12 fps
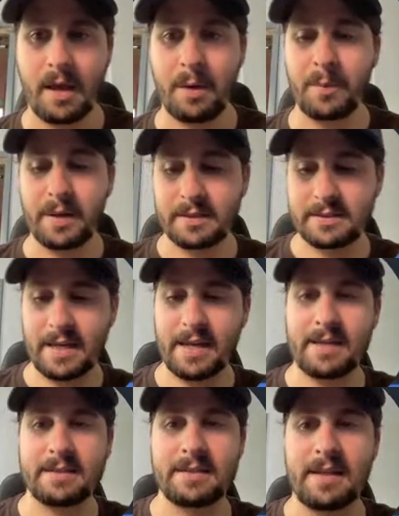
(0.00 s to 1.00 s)
and we can say
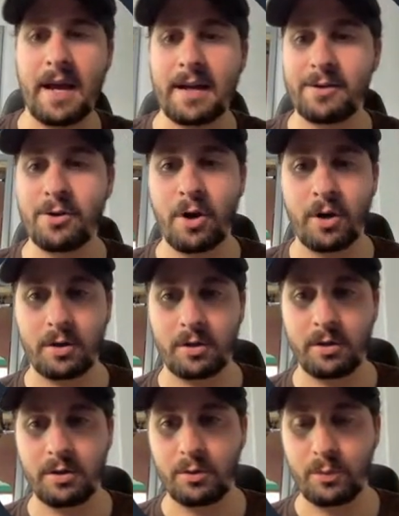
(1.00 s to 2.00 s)
is not
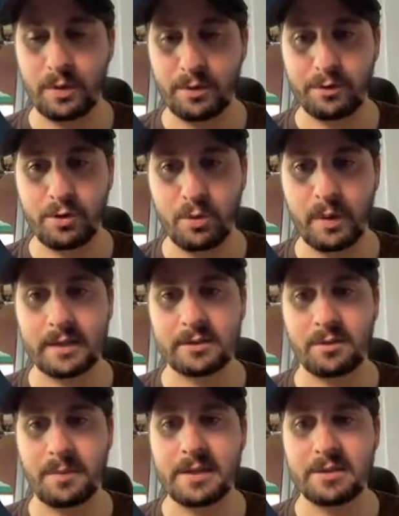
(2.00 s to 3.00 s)
null with 2
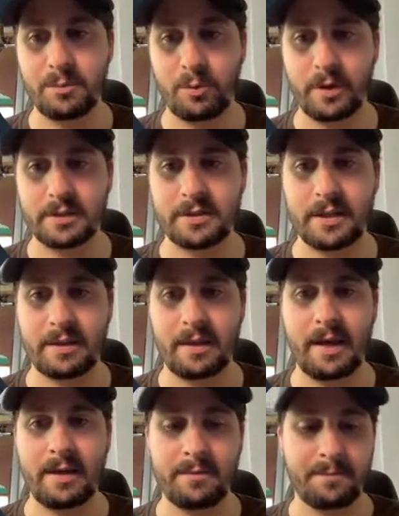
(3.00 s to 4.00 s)
exclamation points like
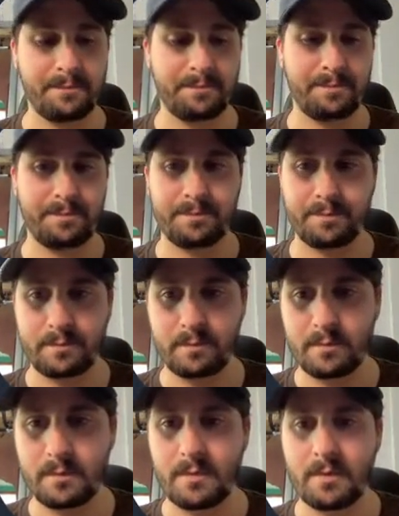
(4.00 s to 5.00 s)
that.
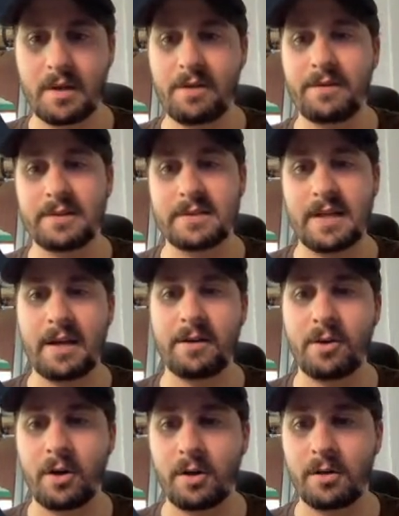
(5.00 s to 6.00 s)
If it's
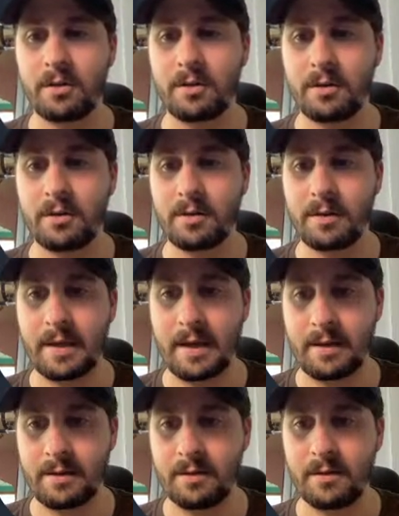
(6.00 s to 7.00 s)
not null,
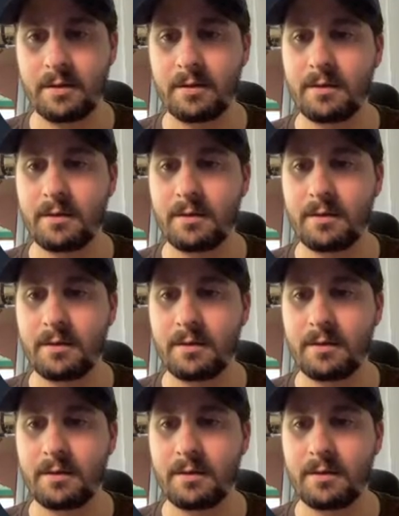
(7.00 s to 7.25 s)
then